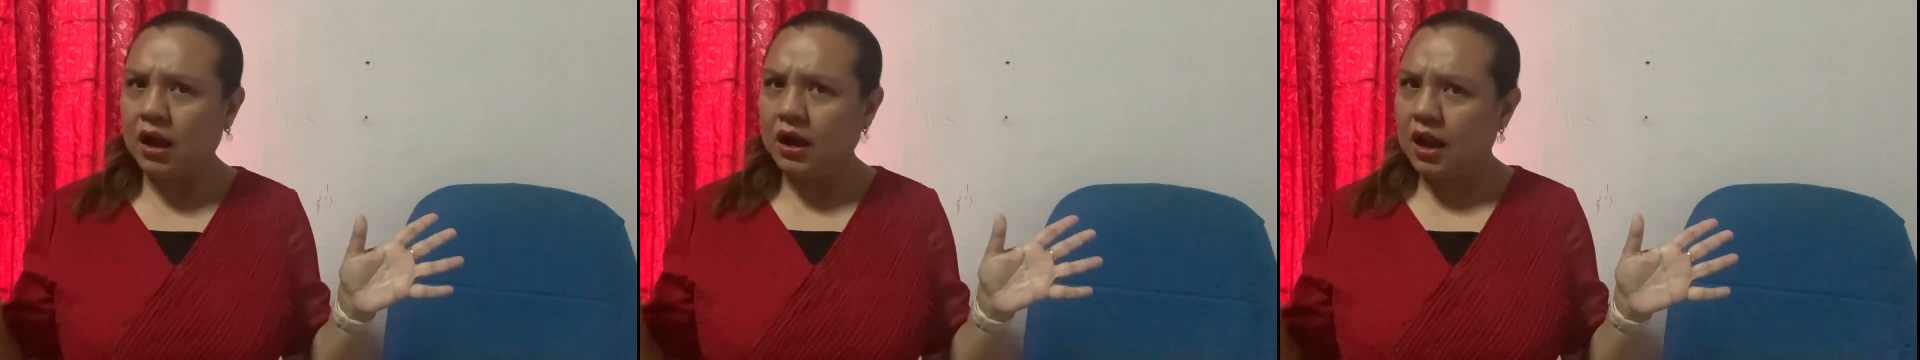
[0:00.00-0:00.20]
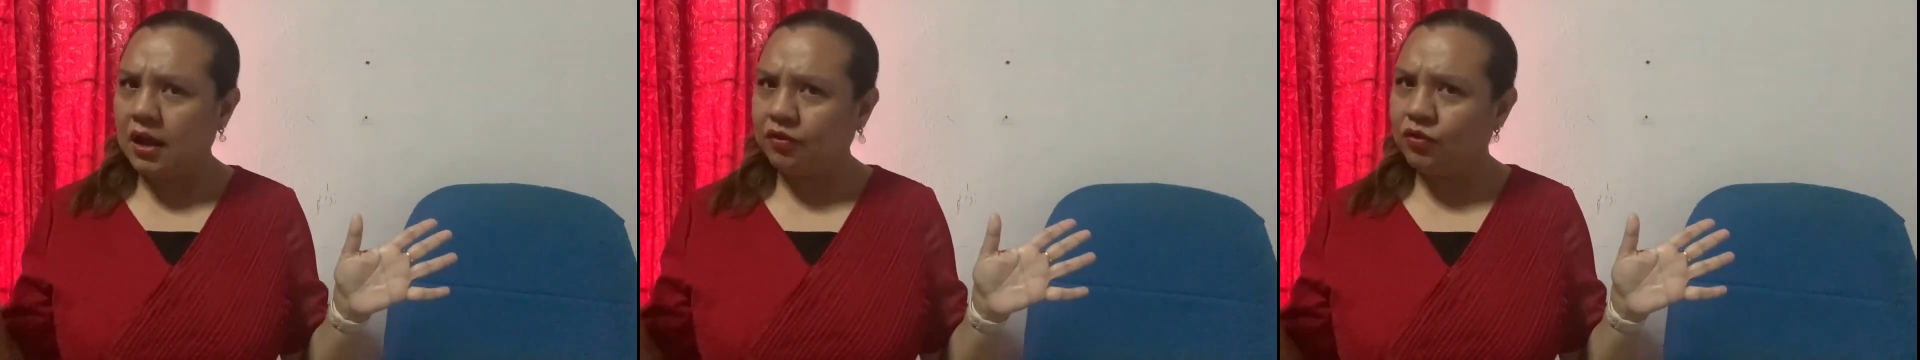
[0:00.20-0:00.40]

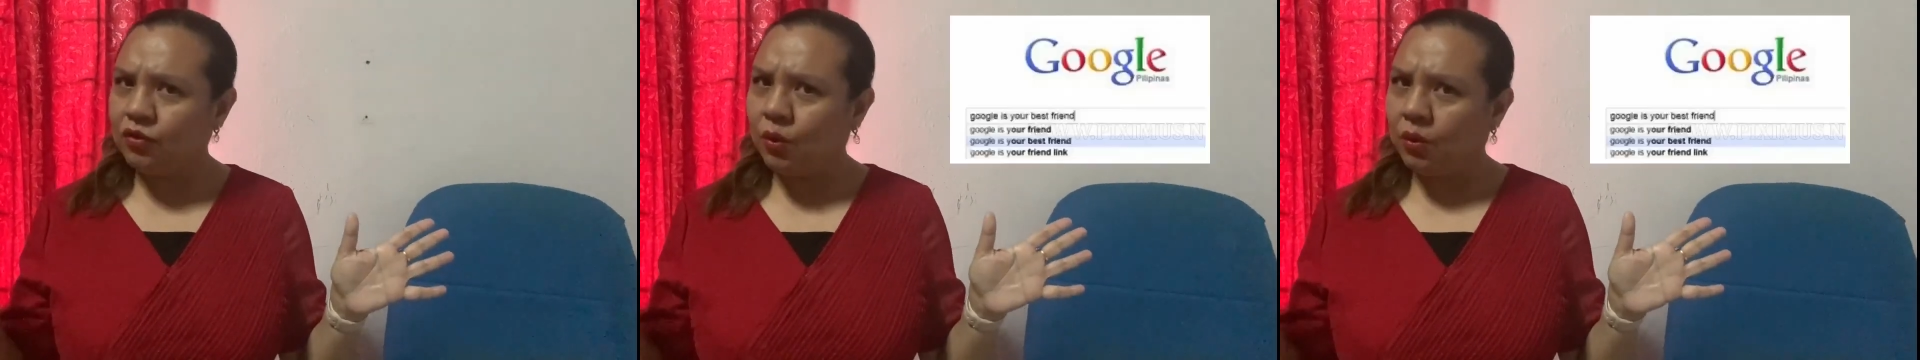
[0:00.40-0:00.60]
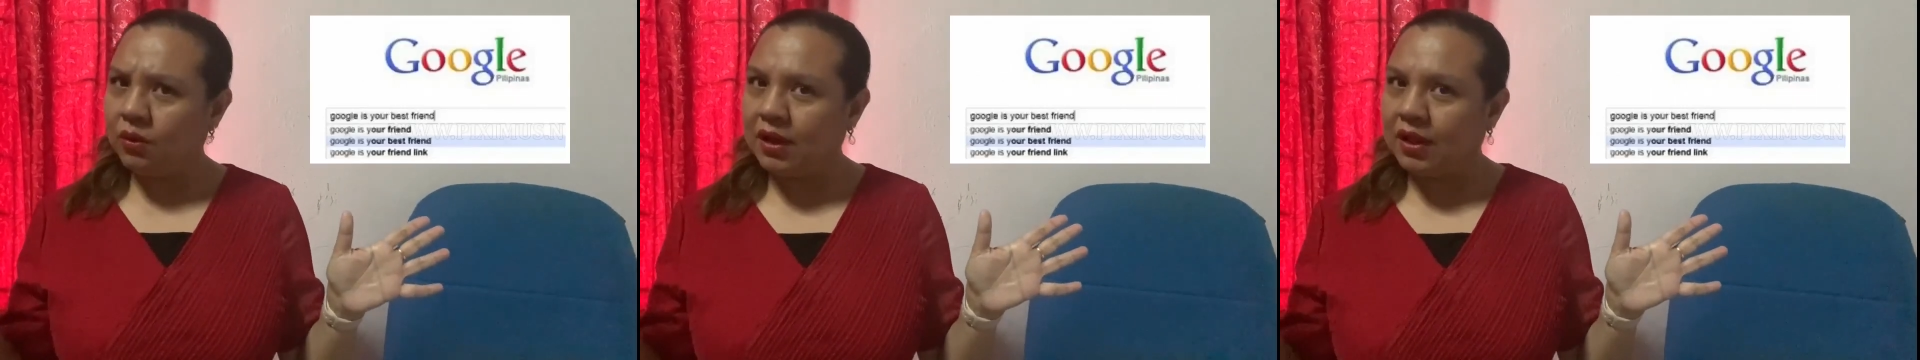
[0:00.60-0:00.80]
Let's
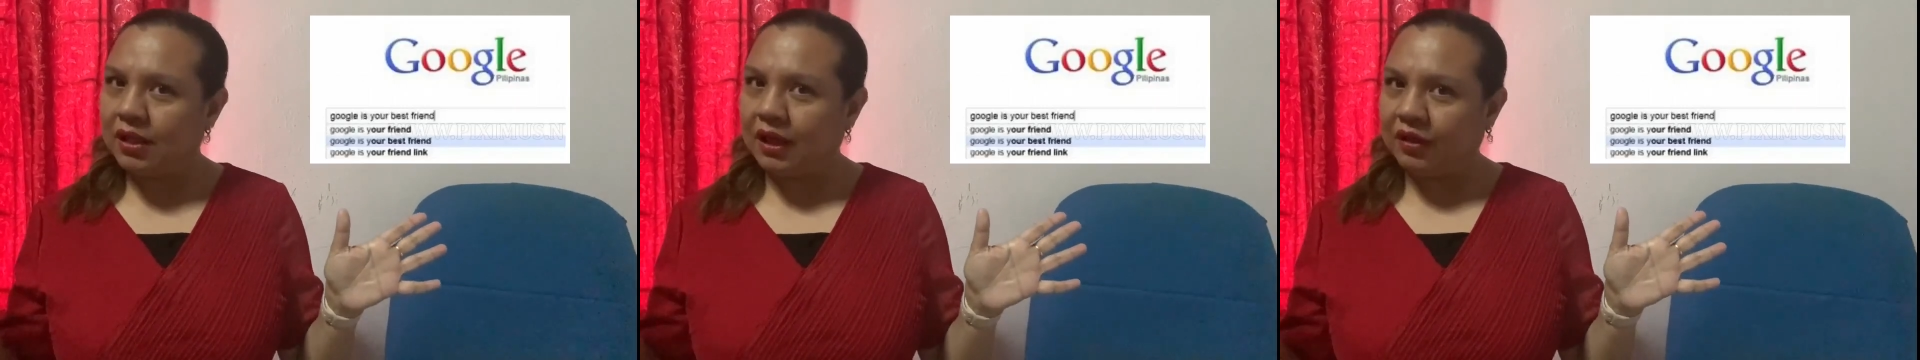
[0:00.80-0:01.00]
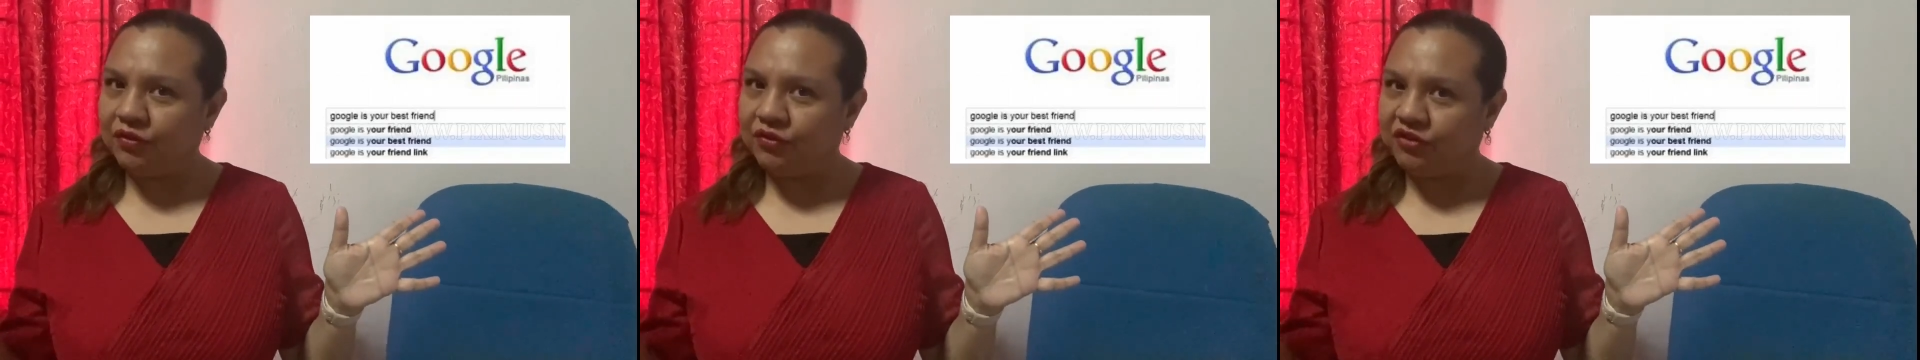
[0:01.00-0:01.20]
Google
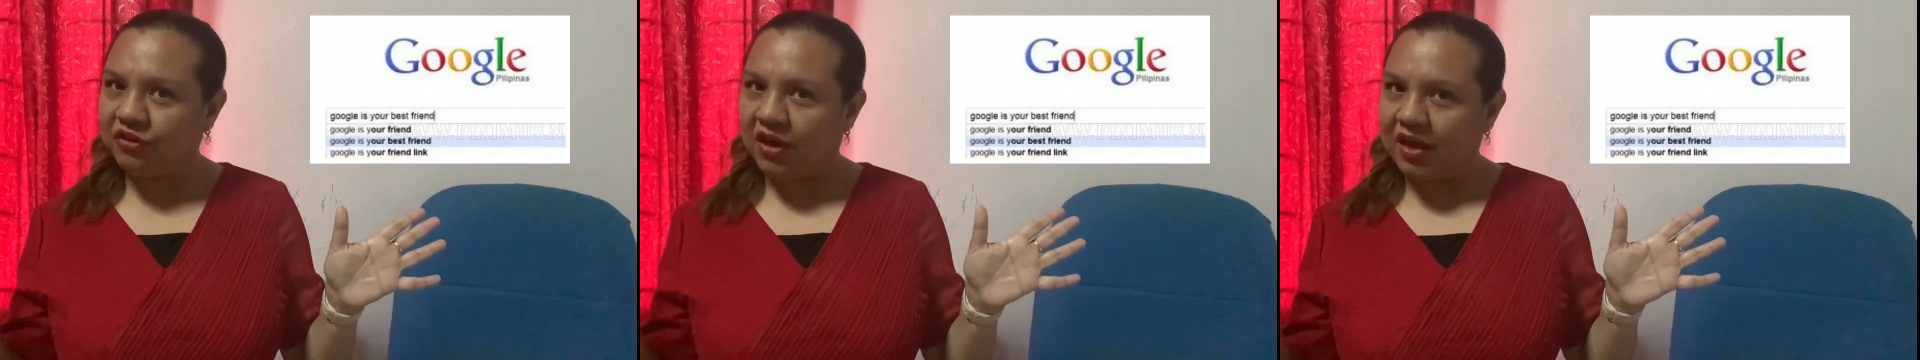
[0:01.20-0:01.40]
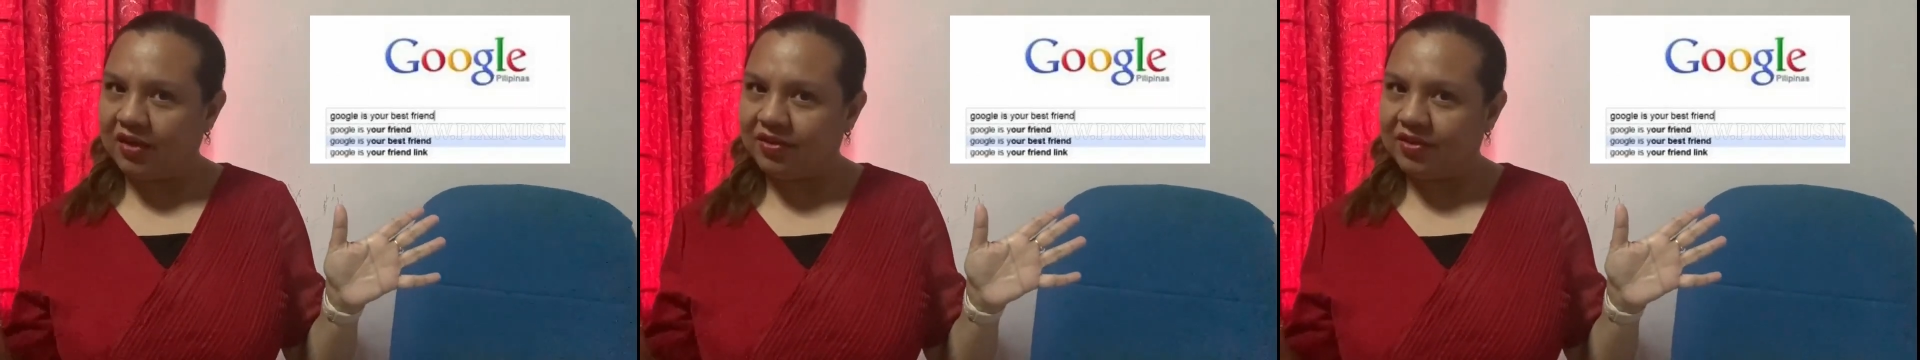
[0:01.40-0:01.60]
it
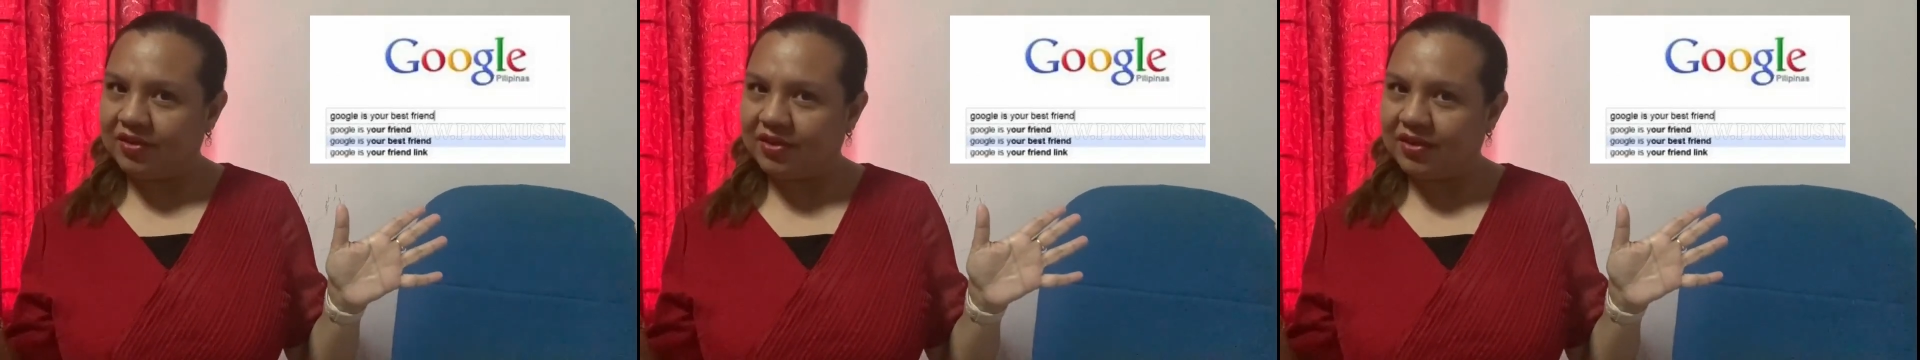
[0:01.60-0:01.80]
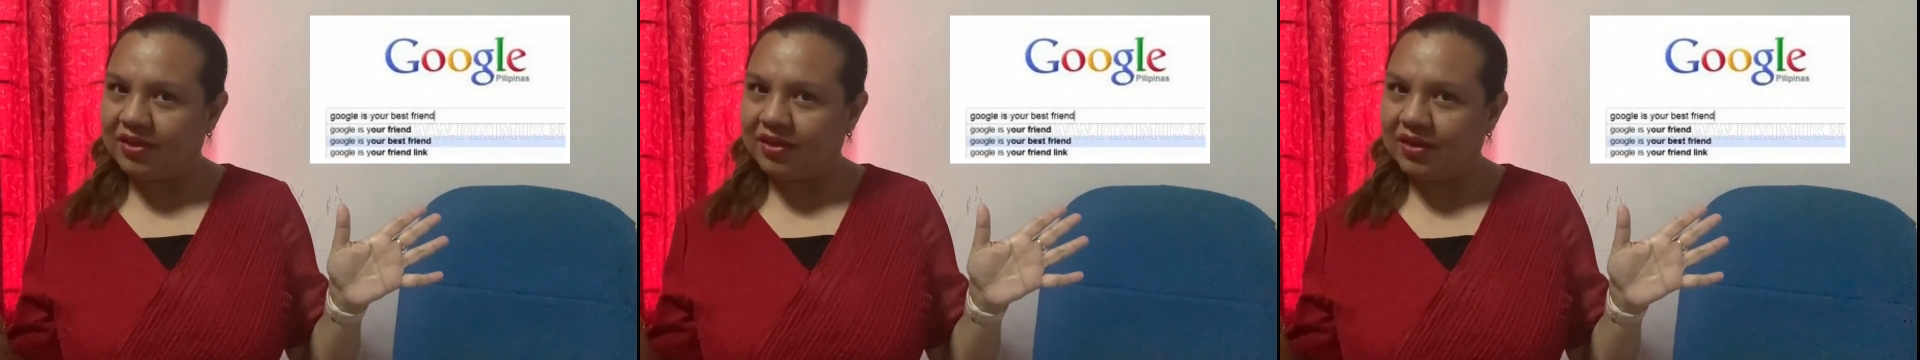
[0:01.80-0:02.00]

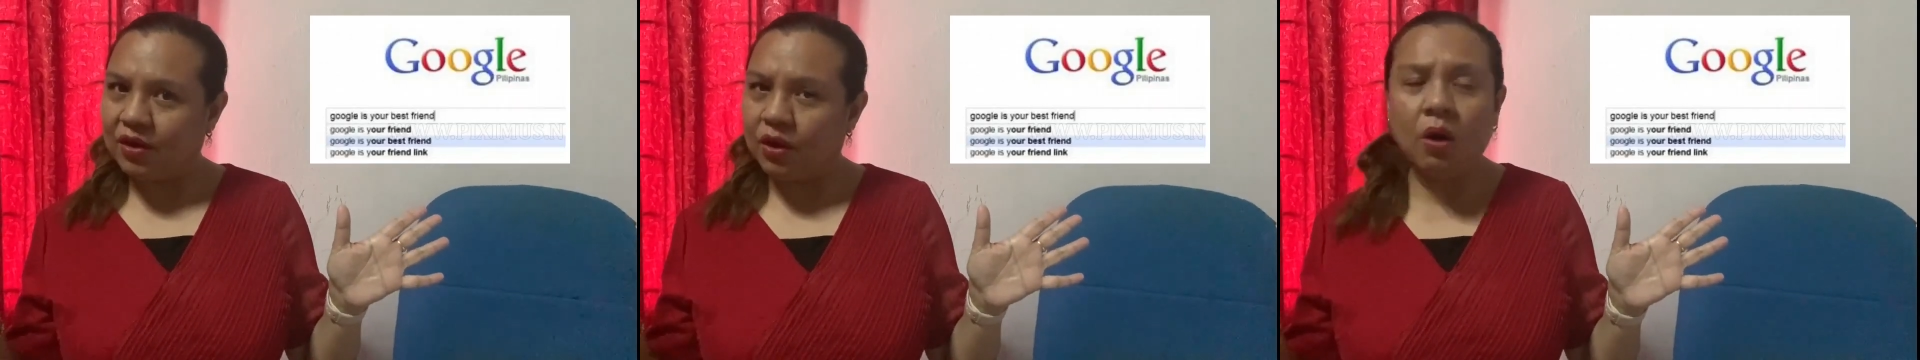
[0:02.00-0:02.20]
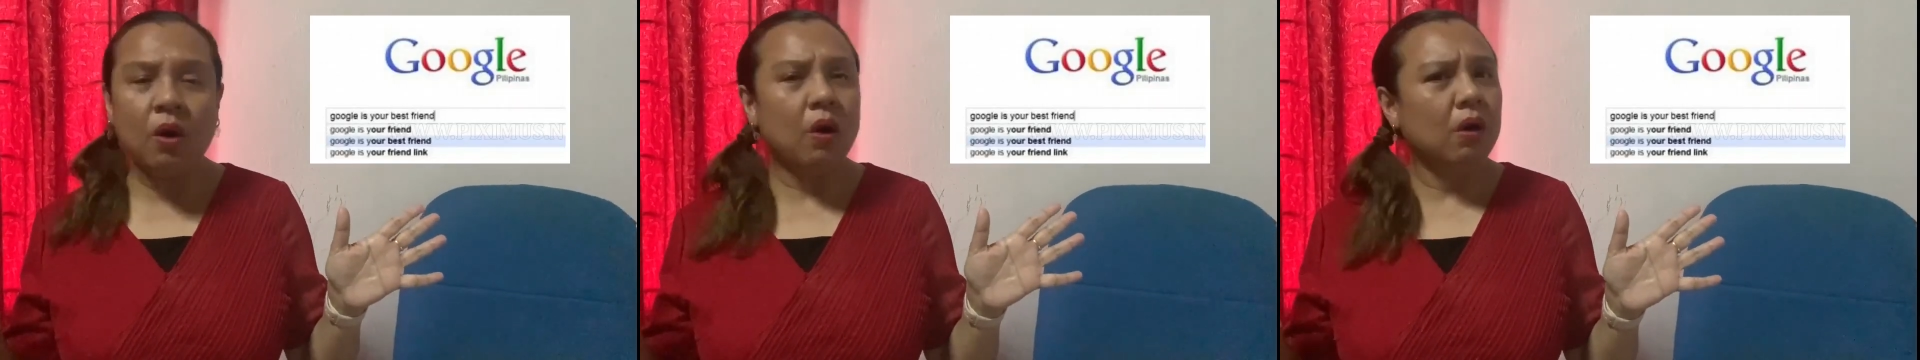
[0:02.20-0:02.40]
first.
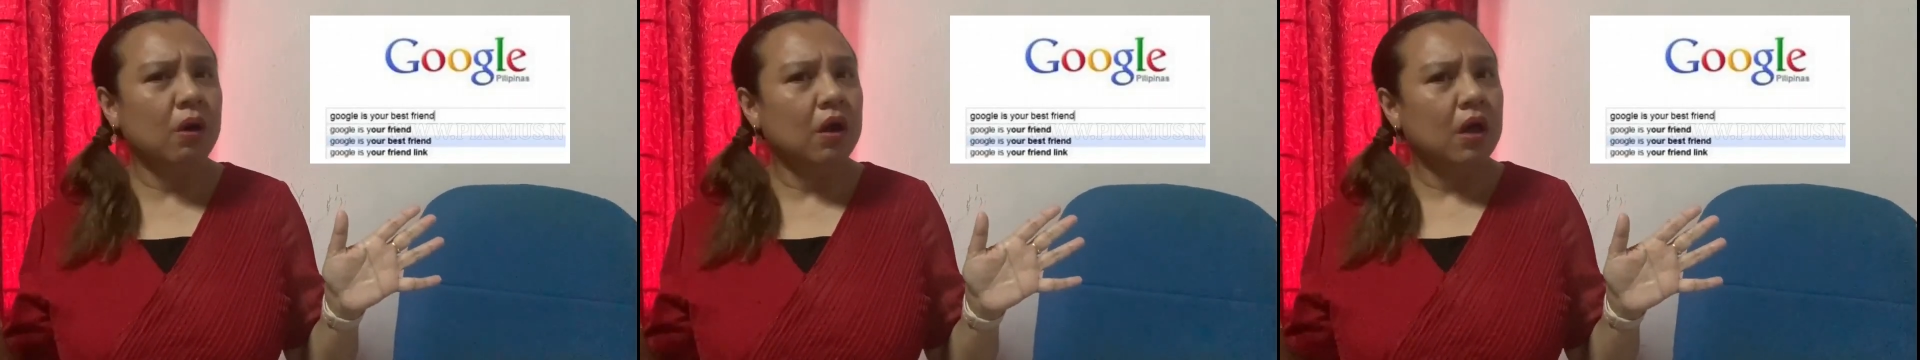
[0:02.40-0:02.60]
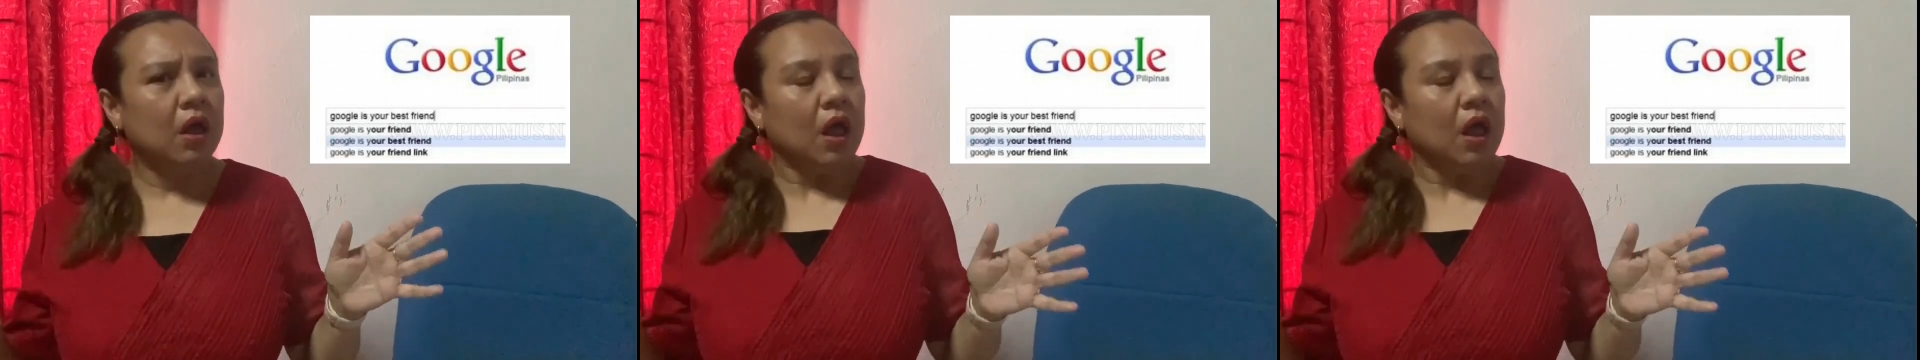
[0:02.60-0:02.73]
Or,